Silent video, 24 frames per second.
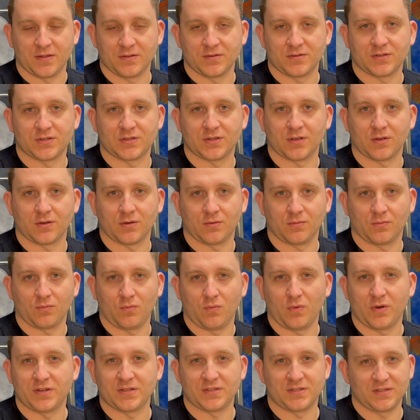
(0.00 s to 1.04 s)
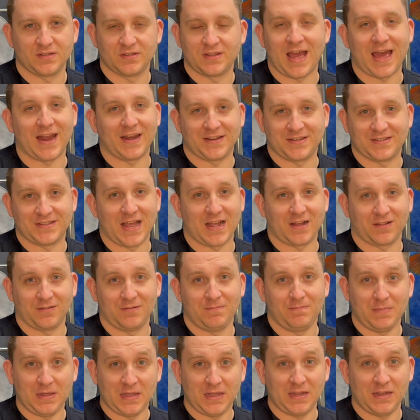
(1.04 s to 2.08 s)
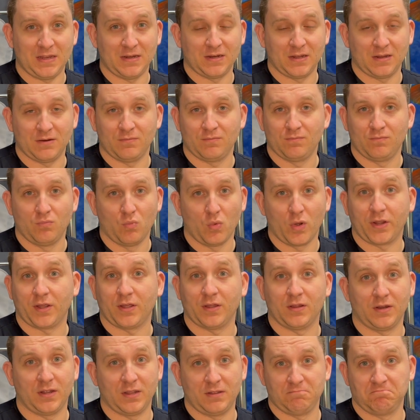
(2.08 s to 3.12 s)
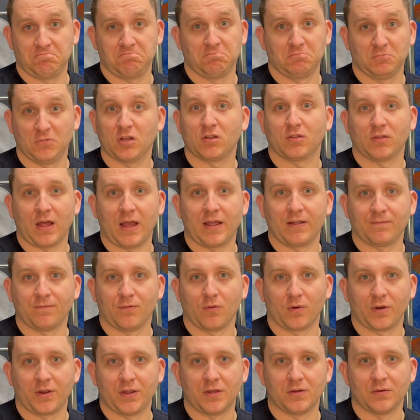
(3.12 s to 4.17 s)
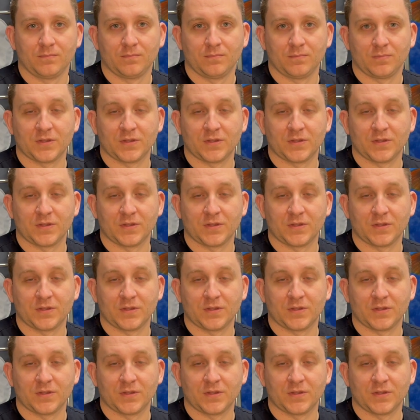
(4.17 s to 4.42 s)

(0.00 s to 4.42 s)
So, what does that exactly mean, and what can it look like for you?